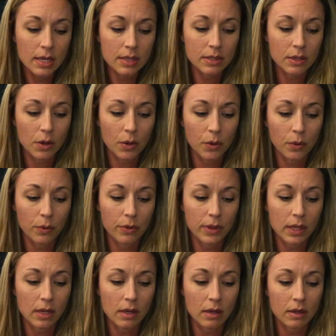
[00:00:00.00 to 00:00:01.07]
So
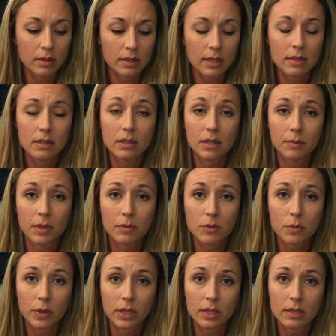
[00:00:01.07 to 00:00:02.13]
the signs and
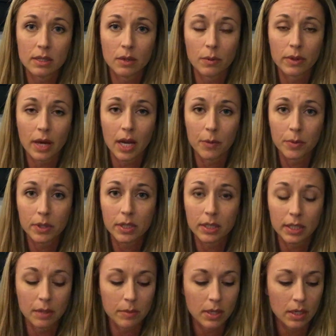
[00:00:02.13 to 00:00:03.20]
symptoms we're going to see with
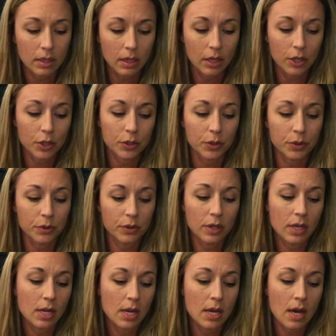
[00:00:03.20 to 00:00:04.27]
hyperkalemia include
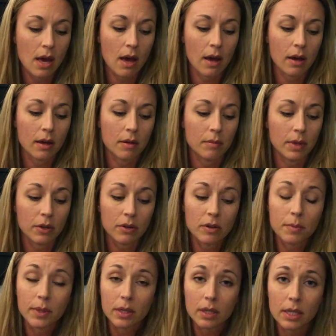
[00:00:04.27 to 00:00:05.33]

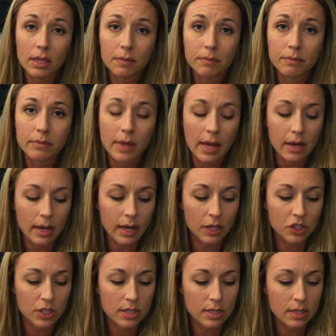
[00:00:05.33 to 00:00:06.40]
irritability and
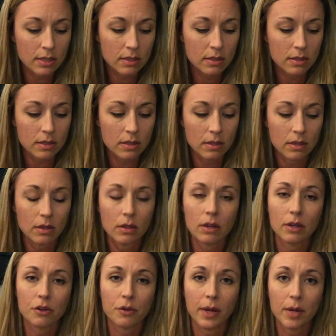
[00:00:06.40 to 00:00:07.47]
anxiousness,
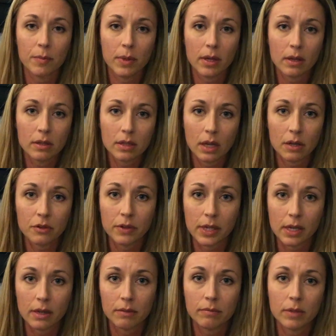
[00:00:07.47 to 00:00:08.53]
cramping and
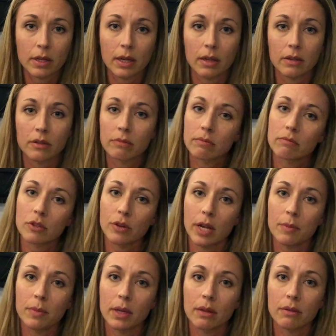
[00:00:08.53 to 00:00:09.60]
diarrhea. Again,
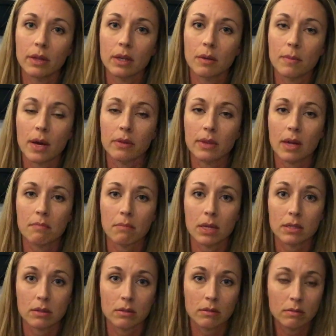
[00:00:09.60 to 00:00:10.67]
cramping, think about that
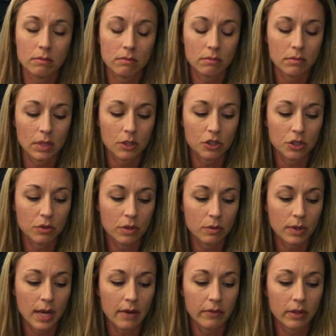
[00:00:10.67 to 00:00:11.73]
muscle issue that
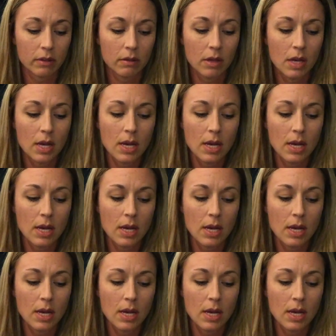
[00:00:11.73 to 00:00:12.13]
we're having.